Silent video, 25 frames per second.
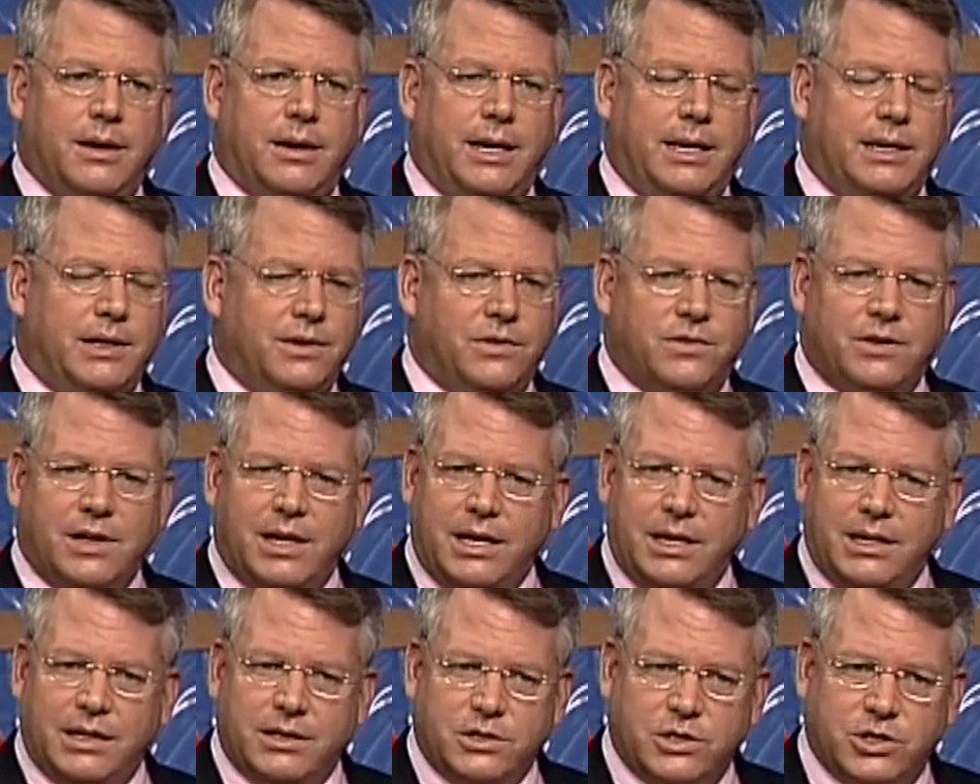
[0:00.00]
I didn't say
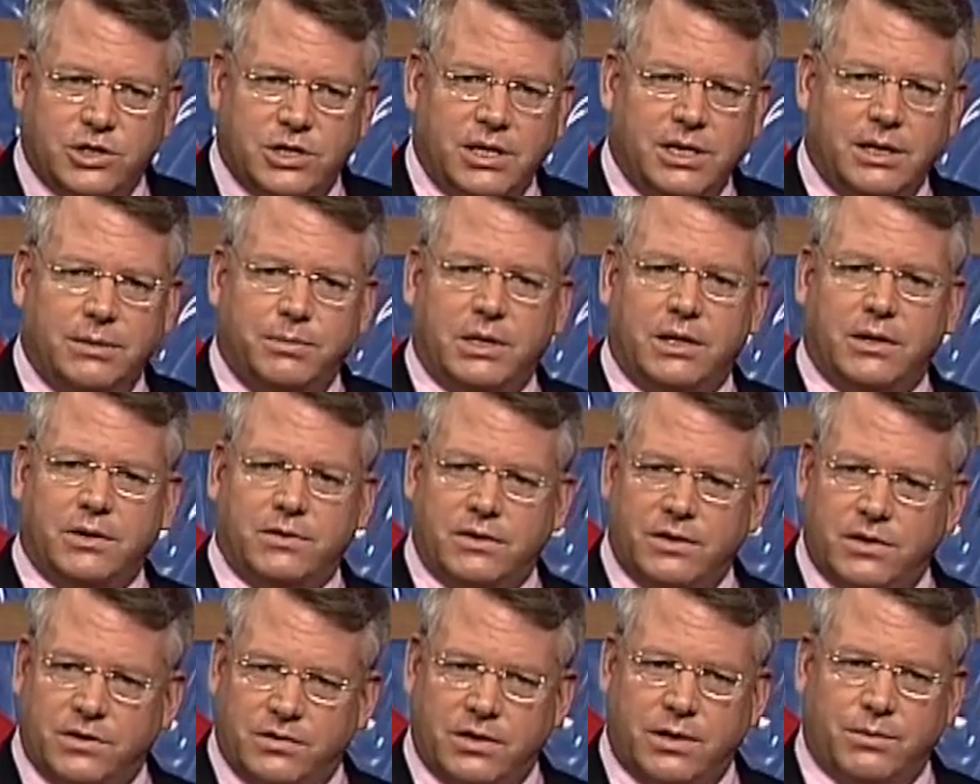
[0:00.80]
he and she because
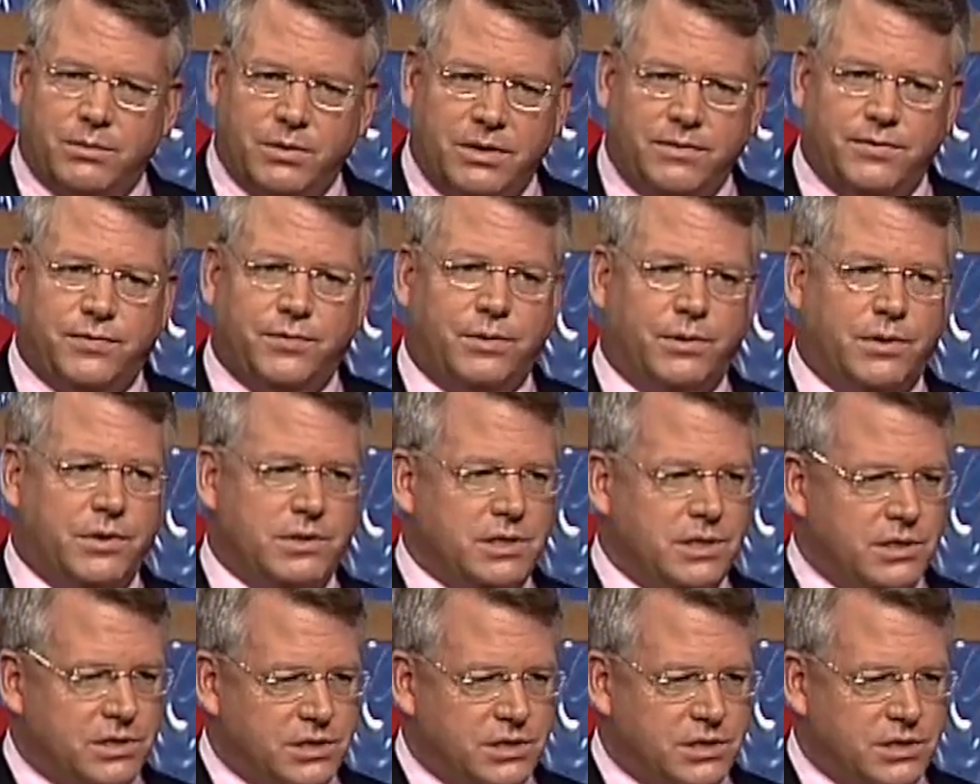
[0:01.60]
in the submarine force,